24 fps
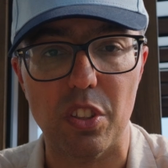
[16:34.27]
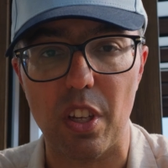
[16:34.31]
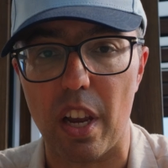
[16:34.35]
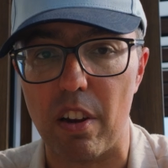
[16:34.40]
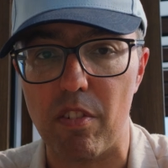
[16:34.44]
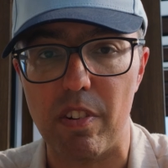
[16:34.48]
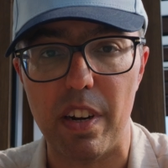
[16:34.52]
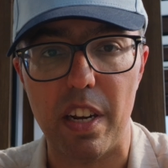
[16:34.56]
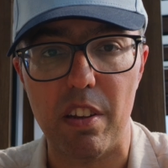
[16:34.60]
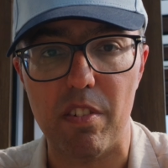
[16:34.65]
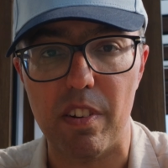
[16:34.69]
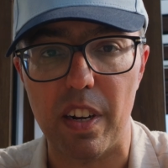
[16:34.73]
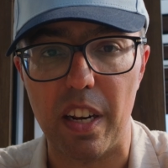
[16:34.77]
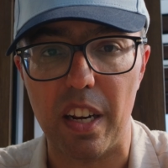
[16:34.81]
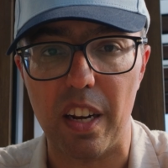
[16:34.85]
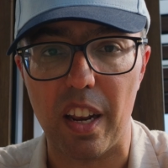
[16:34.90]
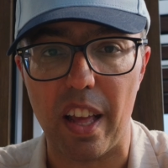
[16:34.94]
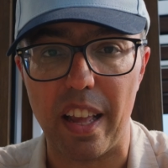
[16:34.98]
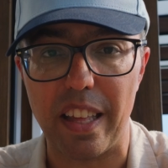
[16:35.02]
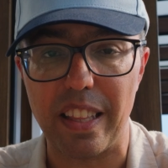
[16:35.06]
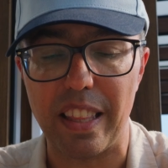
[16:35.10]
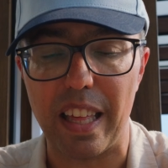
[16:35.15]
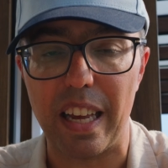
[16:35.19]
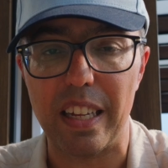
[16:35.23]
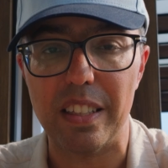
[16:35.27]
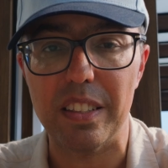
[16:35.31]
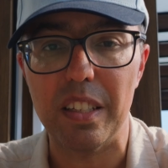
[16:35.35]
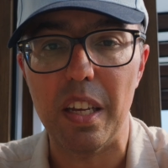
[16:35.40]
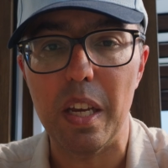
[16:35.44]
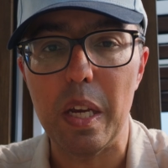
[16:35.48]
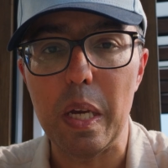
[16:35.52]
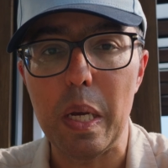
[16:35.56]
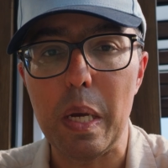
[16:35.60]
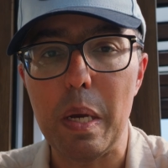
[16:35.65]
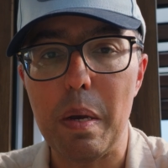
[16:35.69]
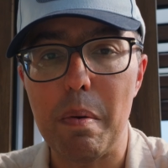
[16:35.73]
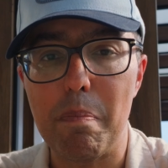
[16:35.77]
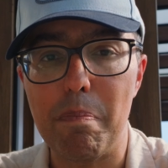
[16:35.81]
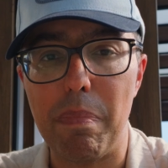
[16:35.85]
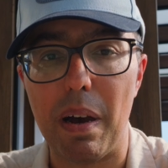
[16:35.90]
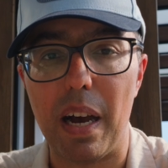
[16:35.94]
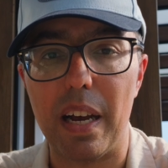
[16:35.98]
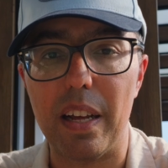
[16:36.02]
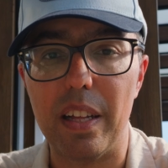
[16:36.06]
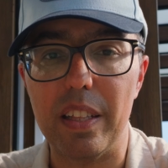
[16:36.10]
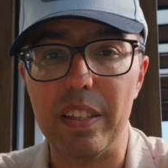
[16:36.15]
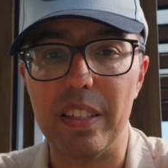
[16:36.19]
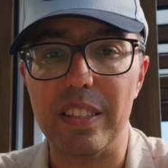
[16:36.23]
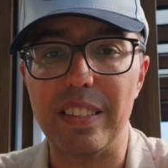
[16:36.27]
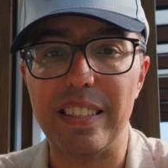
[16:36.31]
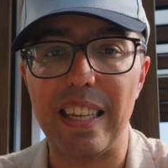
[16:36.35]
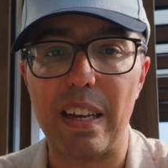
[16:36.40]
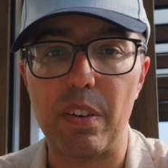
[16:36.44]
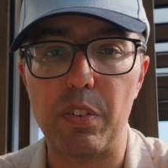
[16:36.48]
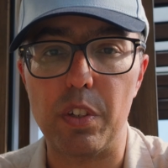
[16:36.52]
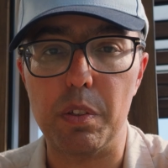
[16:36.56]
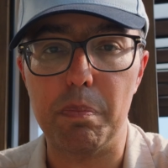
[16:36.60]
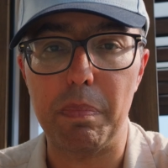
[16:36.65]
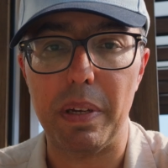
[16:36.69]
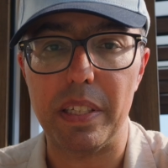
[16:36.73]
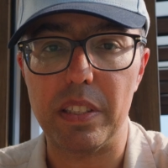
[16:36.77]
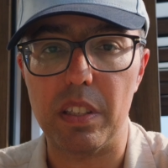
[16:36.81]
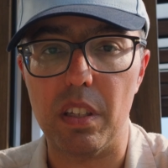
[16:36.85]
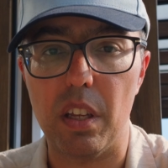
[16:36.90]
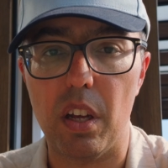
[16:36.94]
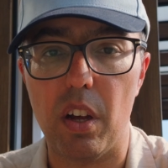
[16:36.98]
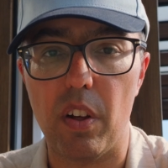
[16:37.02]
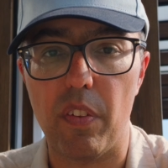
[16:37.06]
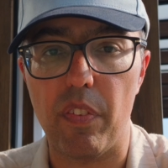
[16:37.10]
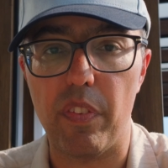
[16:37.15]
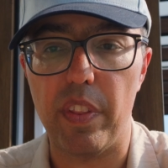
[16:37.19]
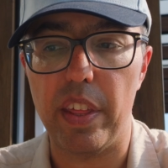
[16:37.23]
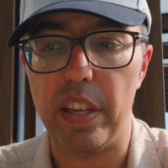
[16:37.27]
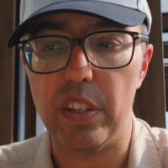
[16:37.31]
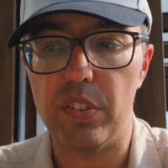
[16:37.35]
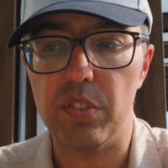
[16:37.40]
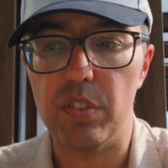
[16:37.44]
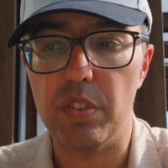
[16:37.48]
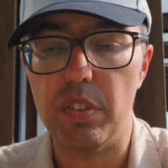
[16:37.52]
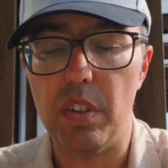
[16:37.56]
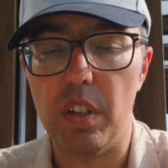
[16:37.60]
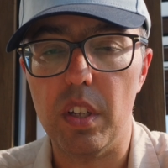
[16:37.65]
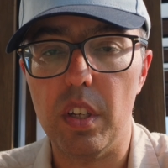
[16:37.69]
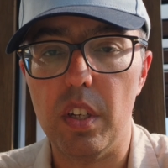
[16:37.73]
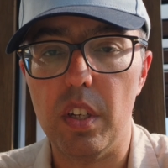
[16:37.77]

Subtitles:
I really like that, but the sound is better on this.